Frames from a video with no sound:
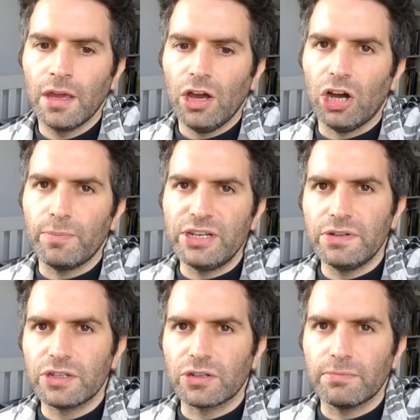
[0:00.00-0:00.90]
I'll be doing
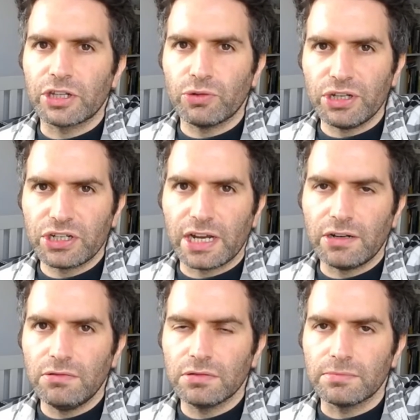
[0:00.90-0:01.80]
this on my Twitch channel,
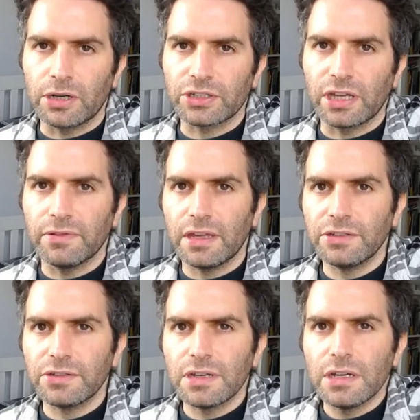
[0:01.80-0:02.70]
amongst other things,
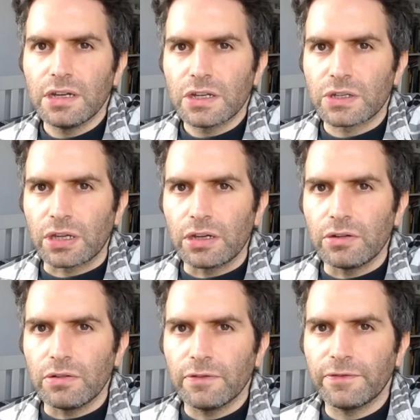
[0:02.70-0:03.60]
so
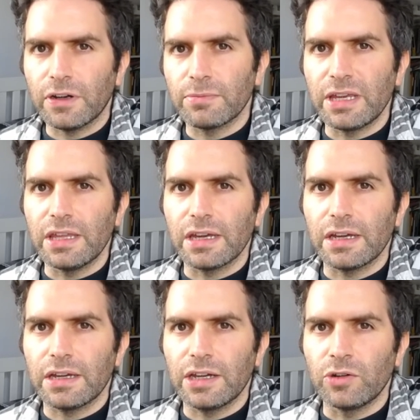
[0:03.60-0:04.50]
follow me there
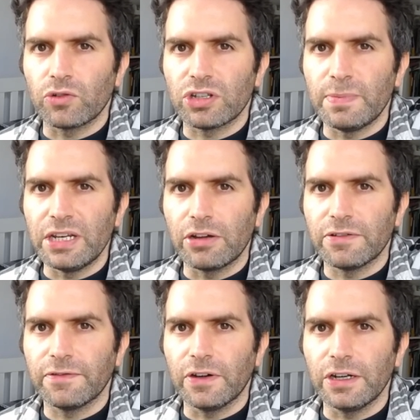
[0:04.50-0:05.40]
in order to be
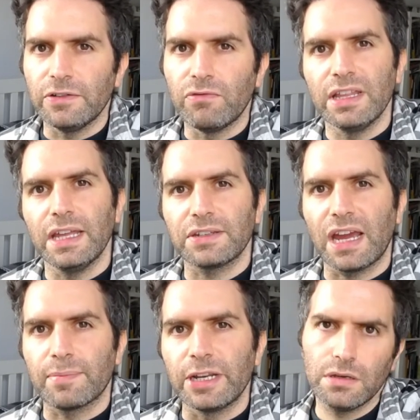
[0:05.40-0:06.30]
notified of when that's
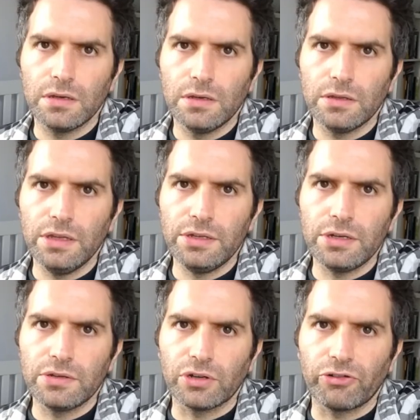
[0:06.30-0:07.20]
happening. This
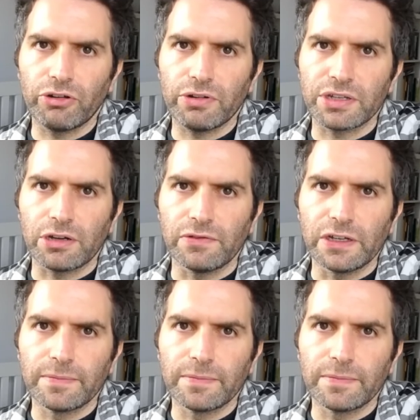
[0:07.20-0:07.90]
tutorial is over.